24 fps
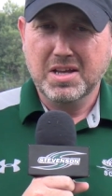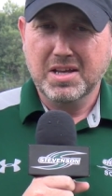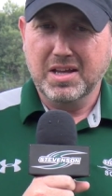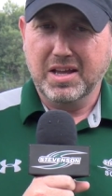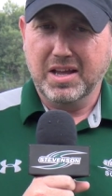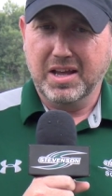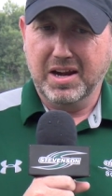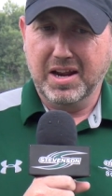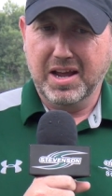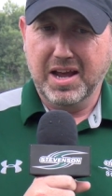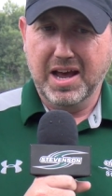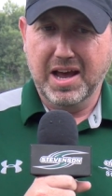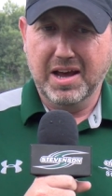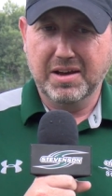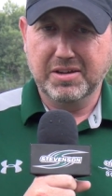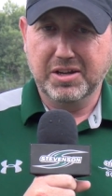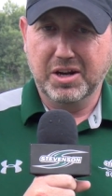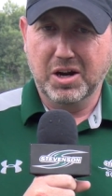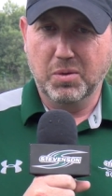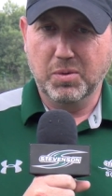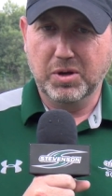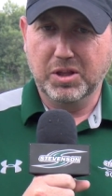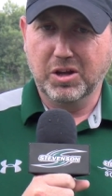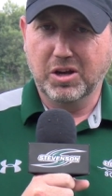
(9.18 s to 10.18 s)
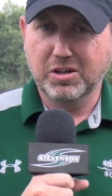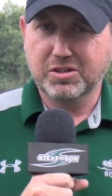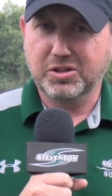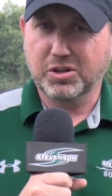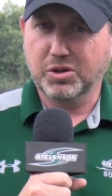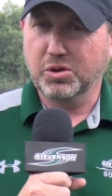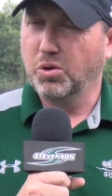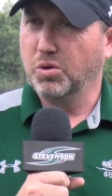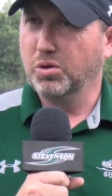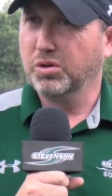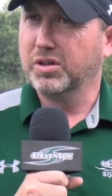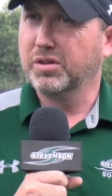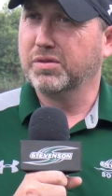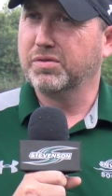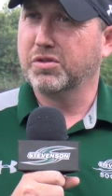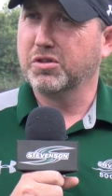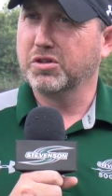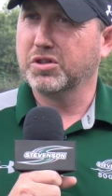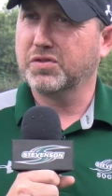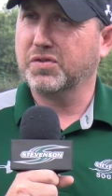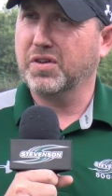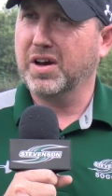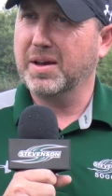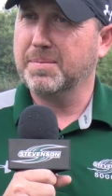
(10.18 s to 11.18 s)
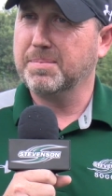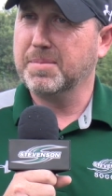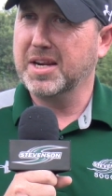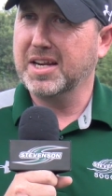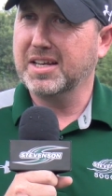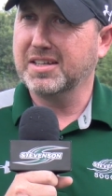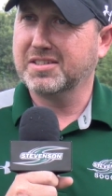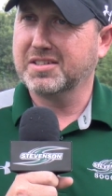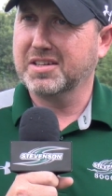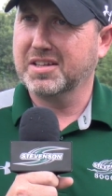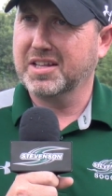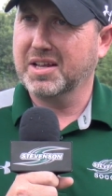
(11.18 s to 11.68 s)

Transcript: and uh, you know, we lost the goal in the first five minutes,